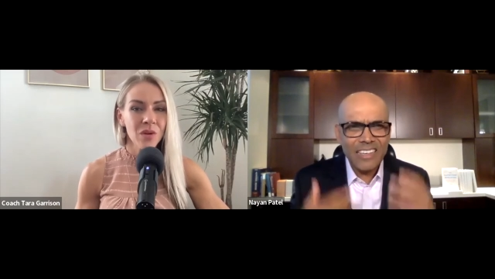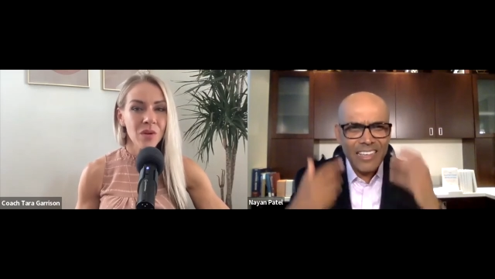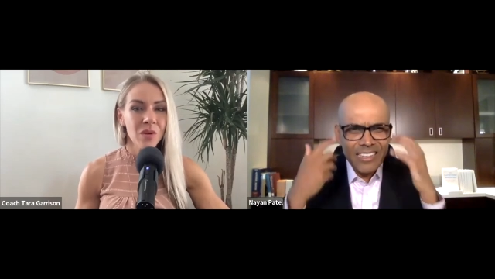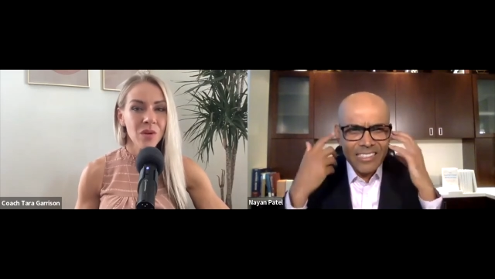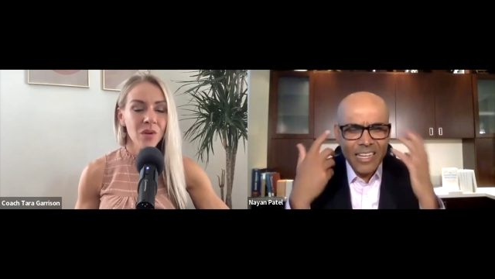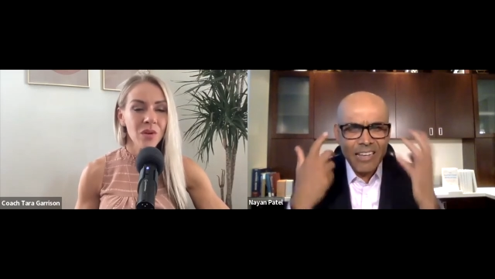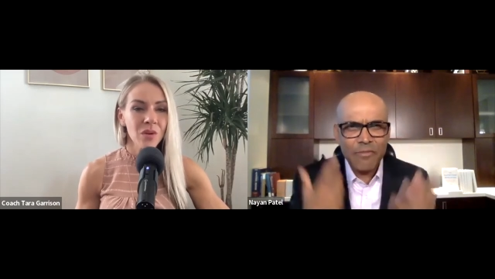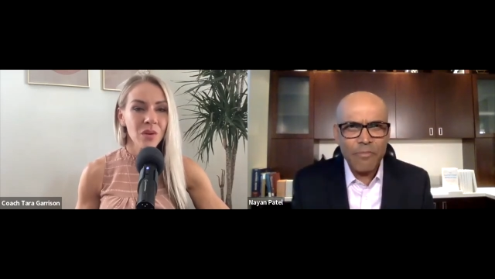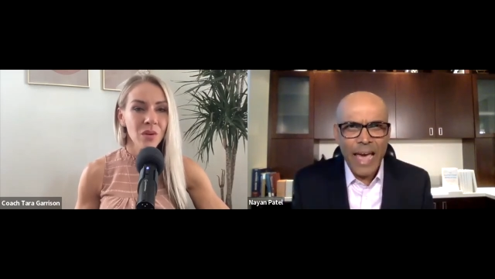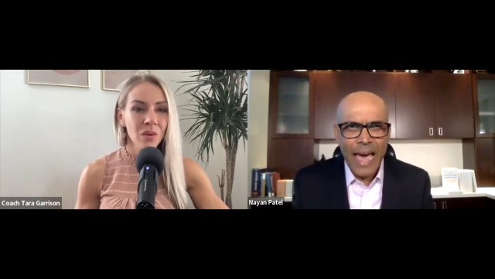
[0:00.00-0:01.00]
Speaker 1: it's like a
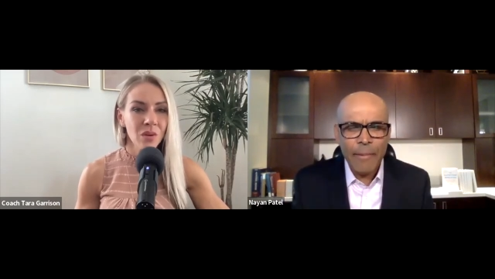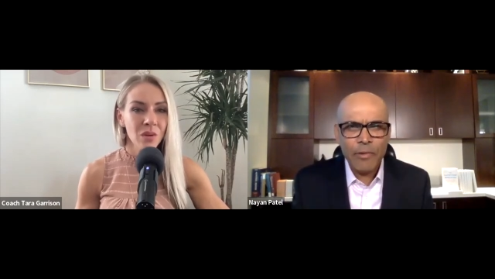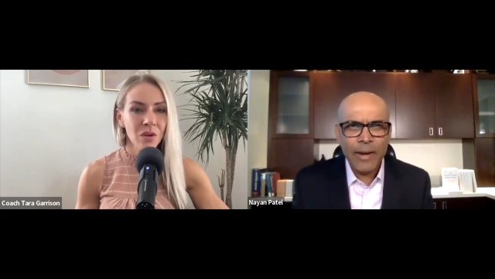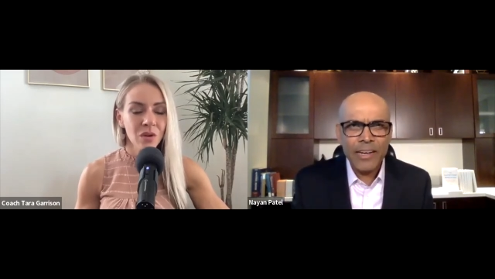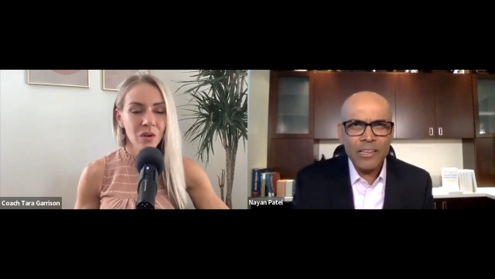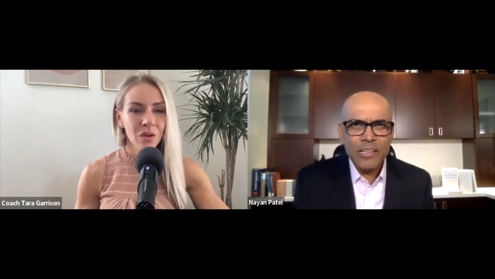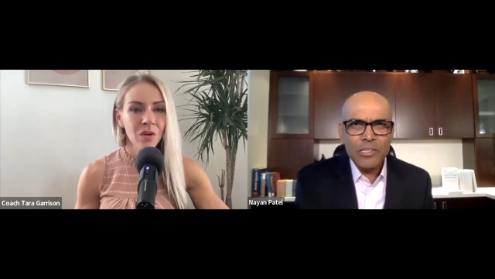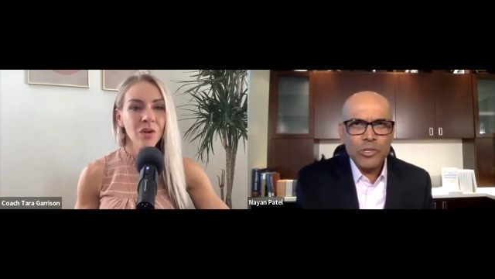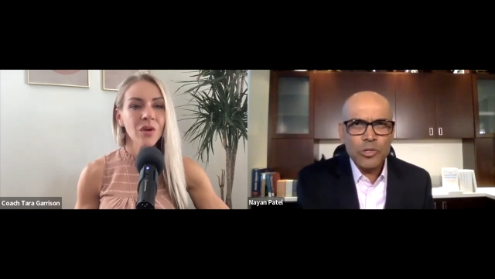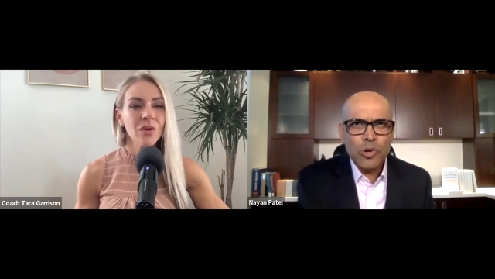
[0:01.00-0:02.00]
habit, right?
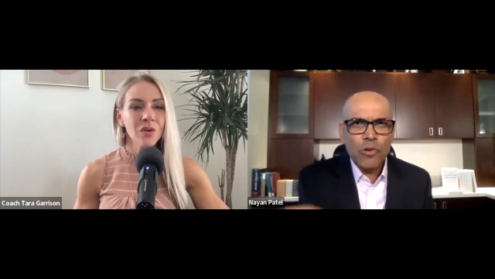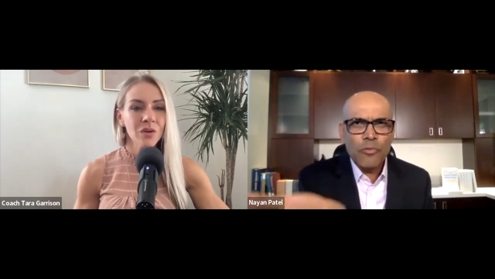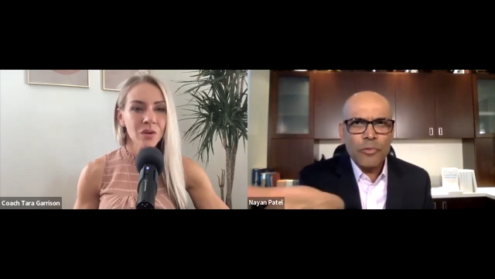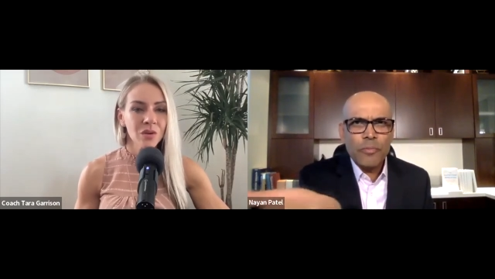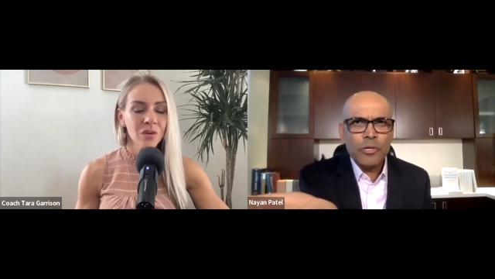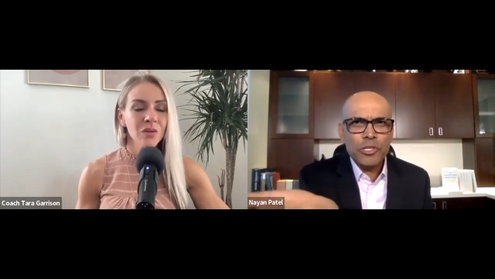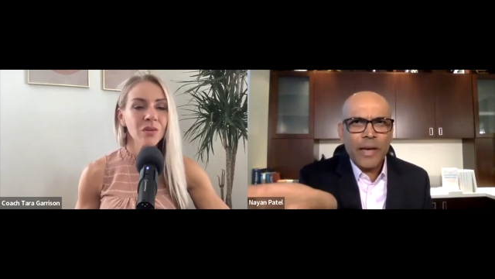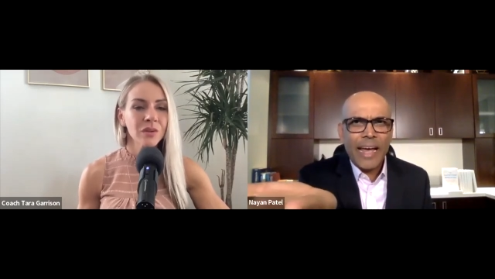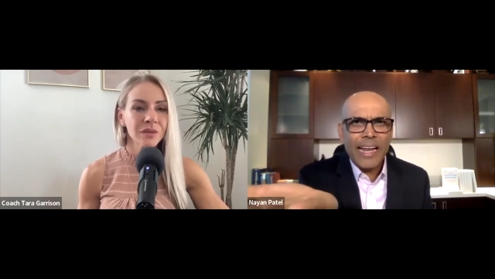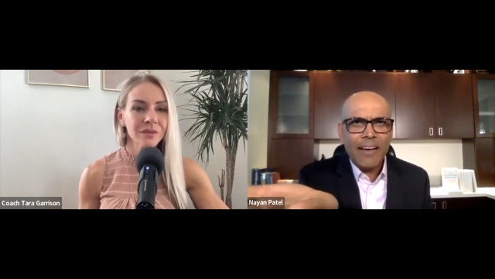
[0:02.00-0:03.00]
You go, put your
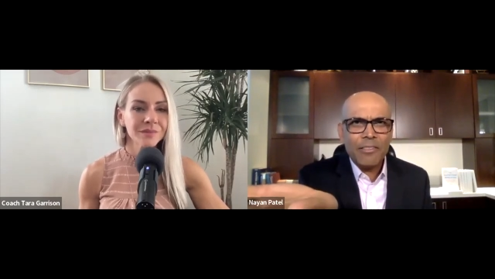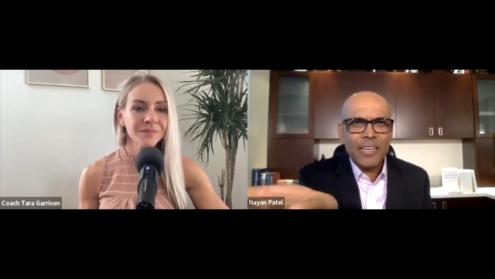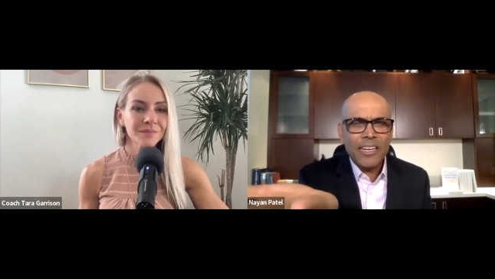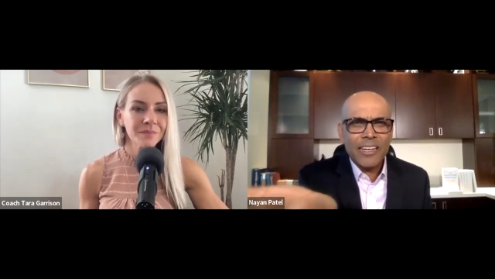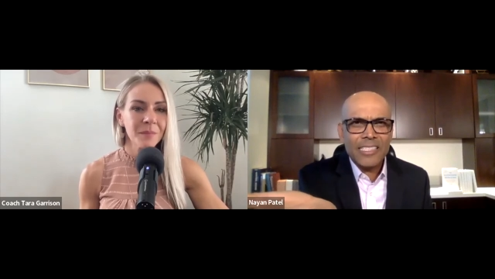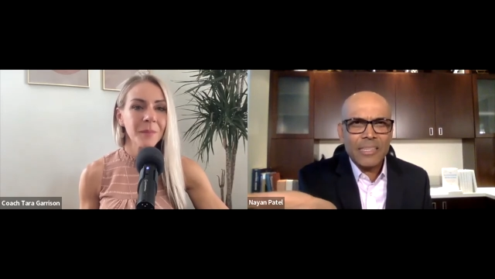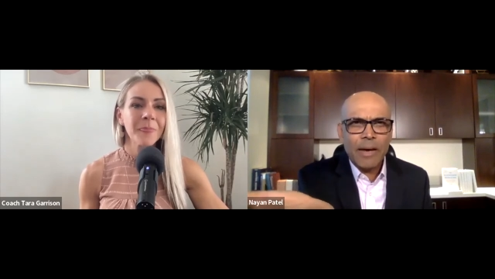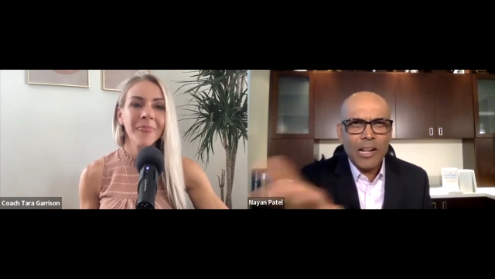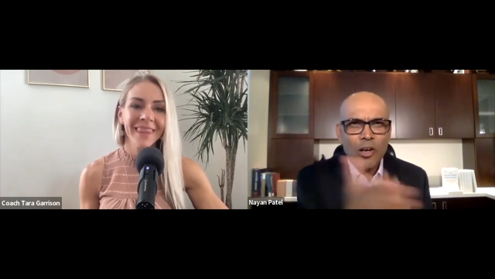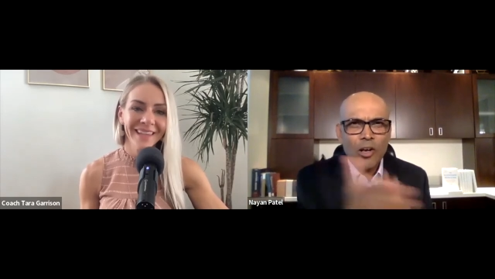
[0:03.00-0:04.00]
hand out there, get some
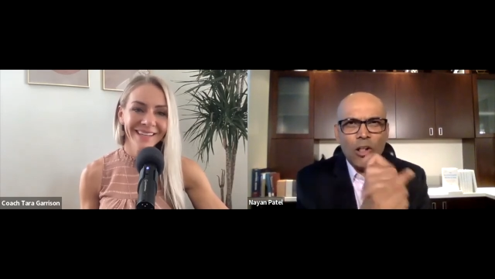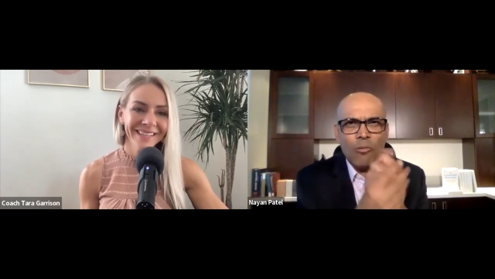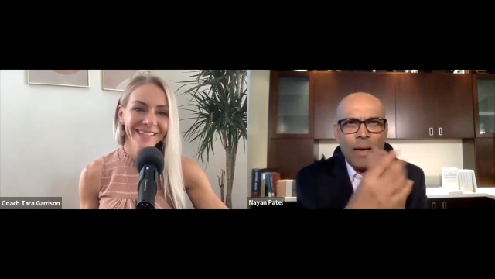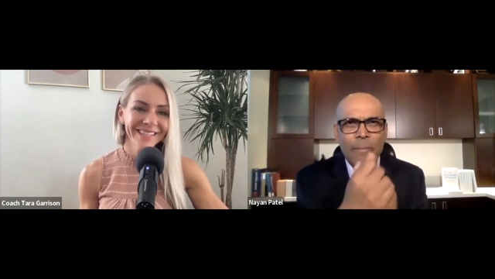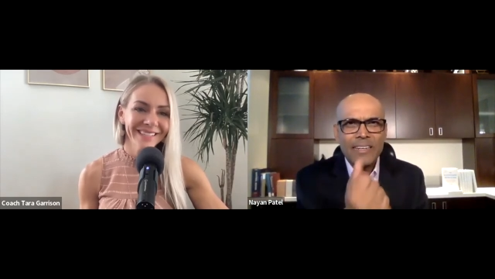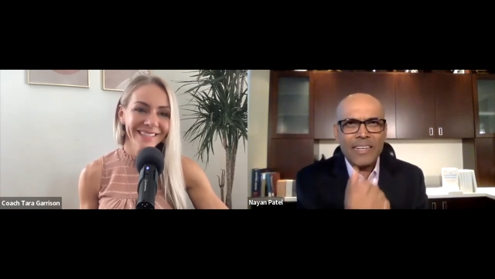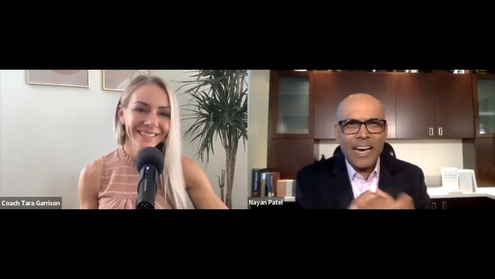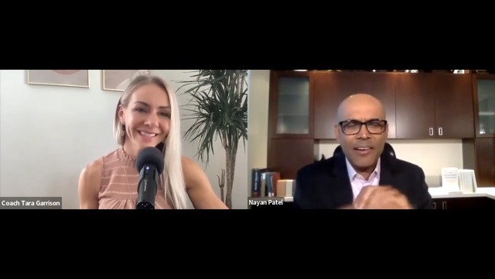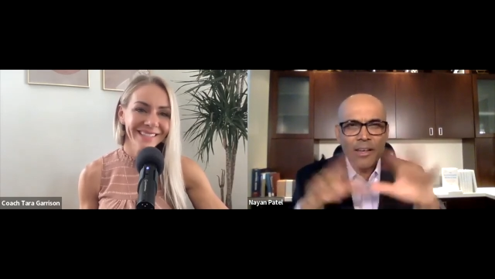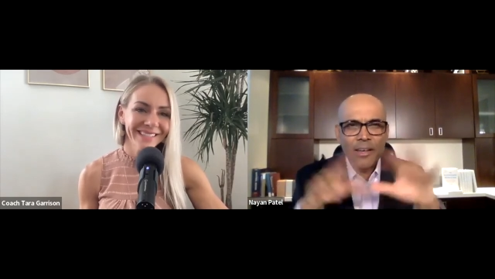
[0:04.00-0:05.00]
alcohol, wipe it
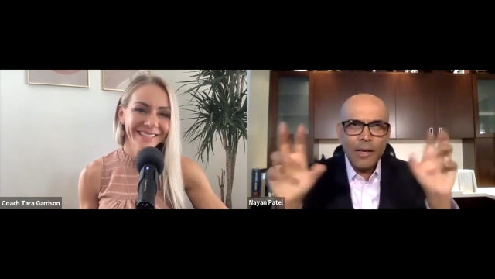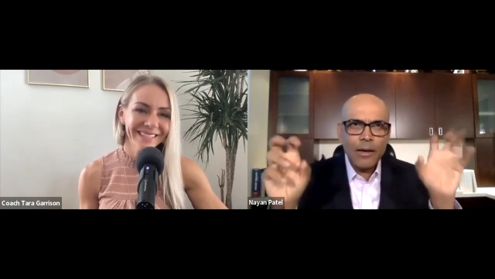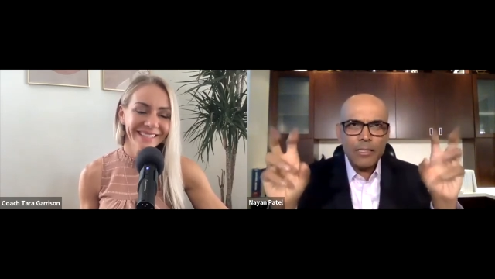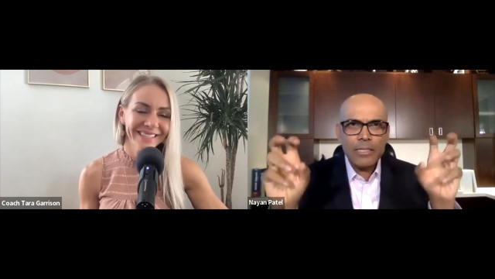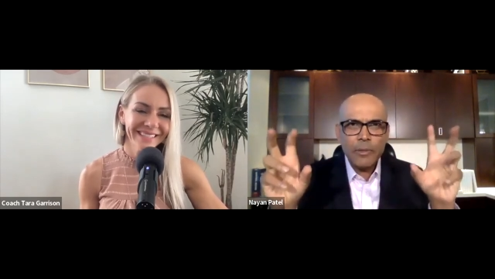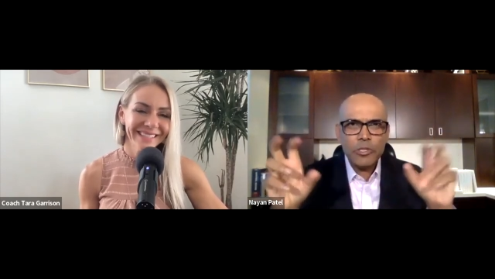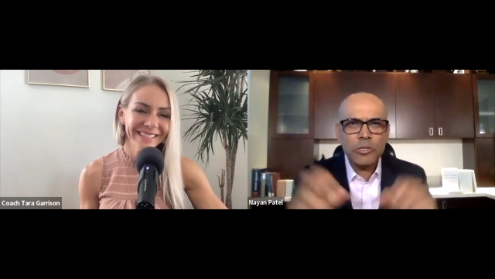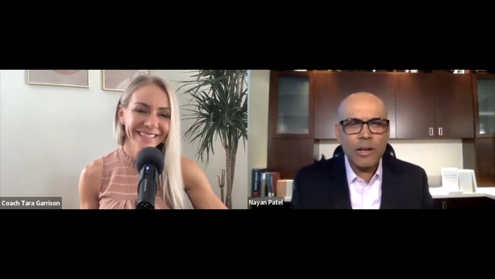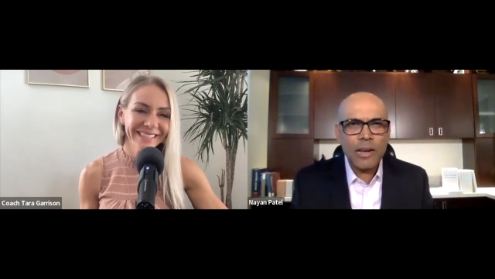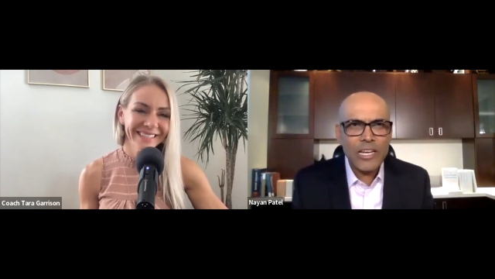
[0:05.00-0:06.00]
down. supposed to
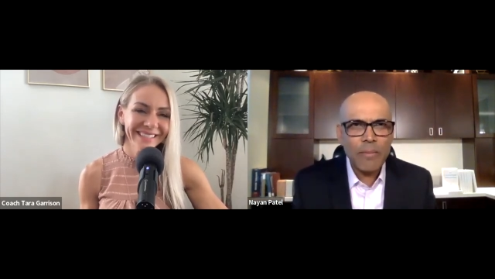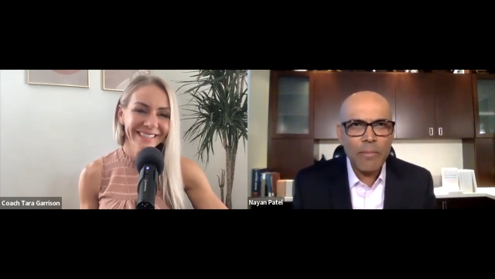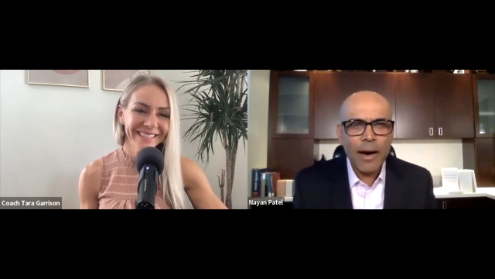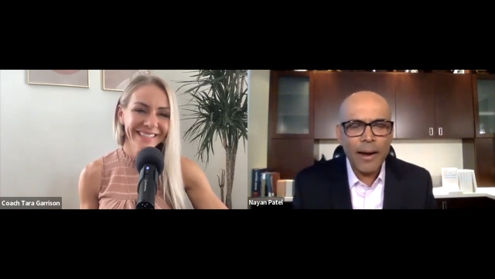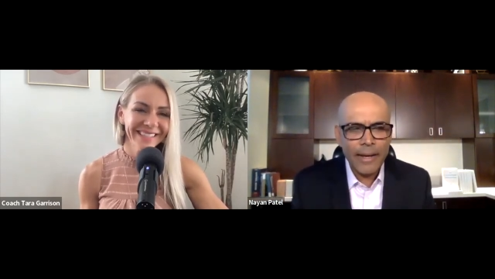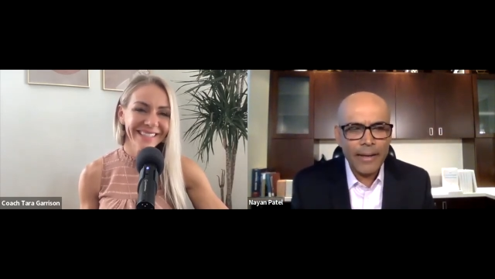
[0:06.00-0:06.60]
clean your body,